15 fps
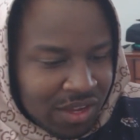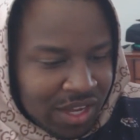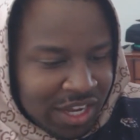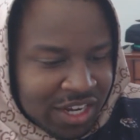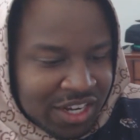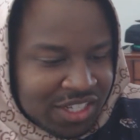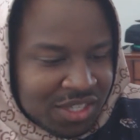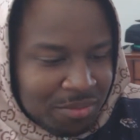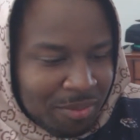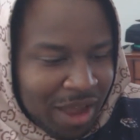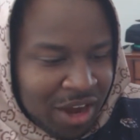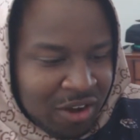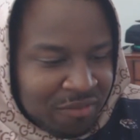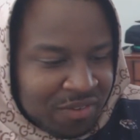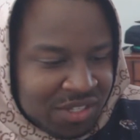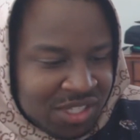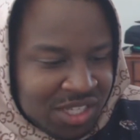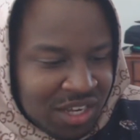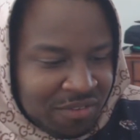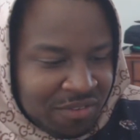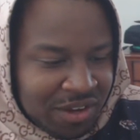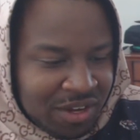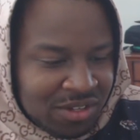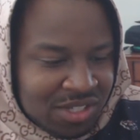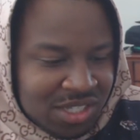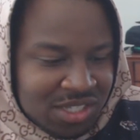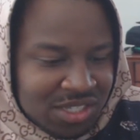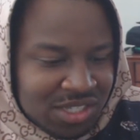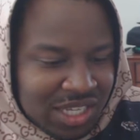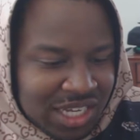It doesn't matter if it's stick figures.
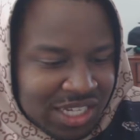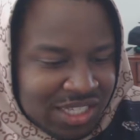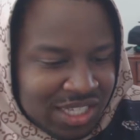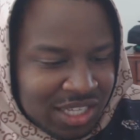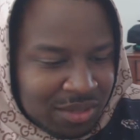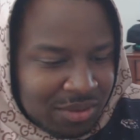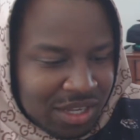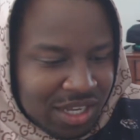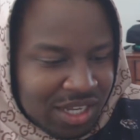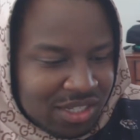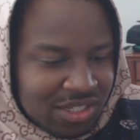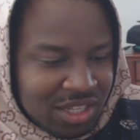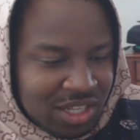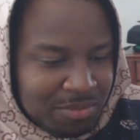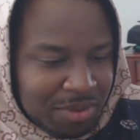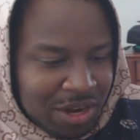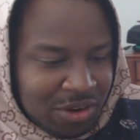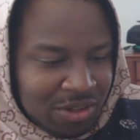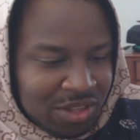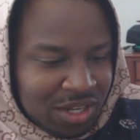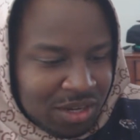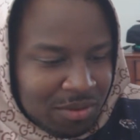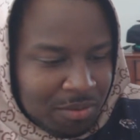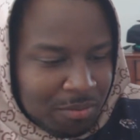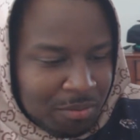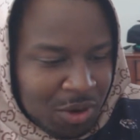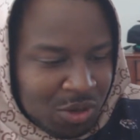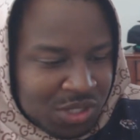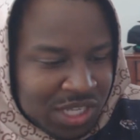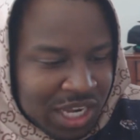This is easy, easily better than
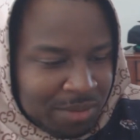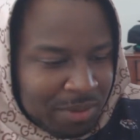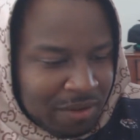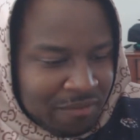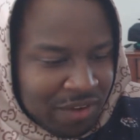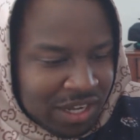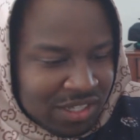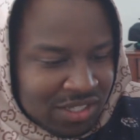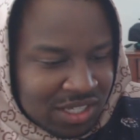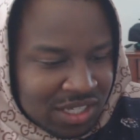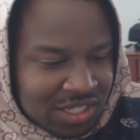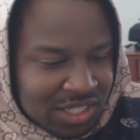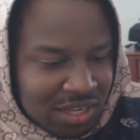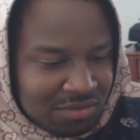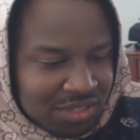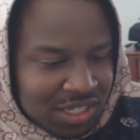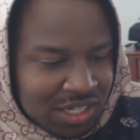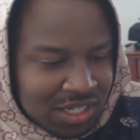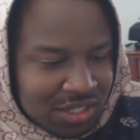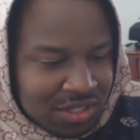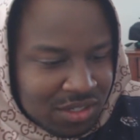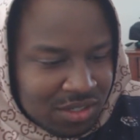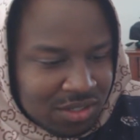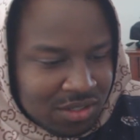most anime fight scenes I've seen.